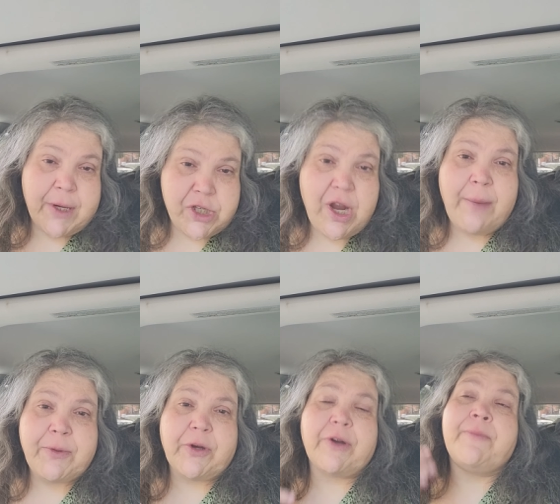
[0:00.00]
by
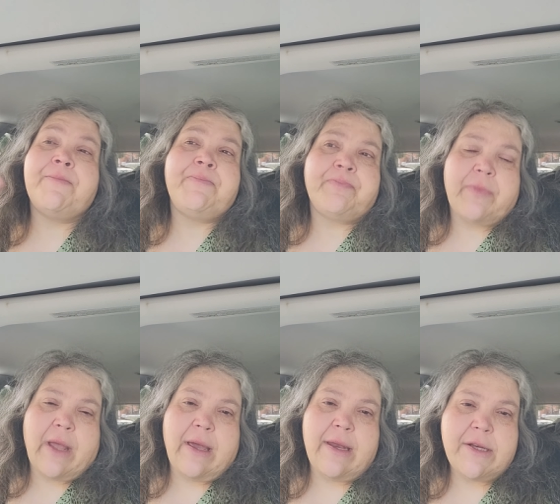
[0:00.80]
chapter
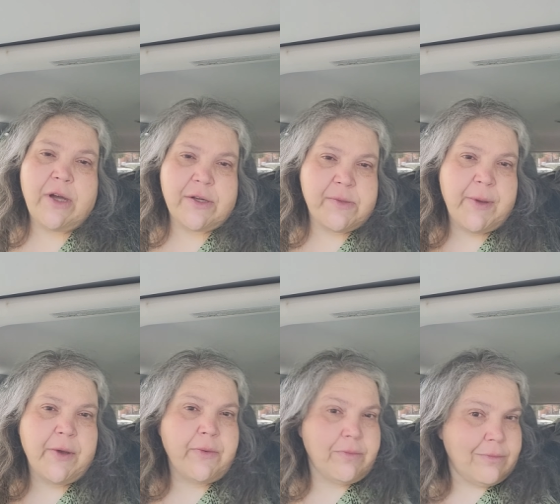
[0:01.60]
and he talks
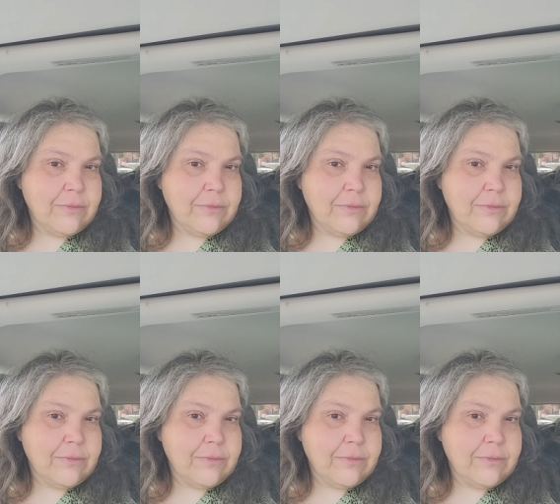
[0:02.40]
about,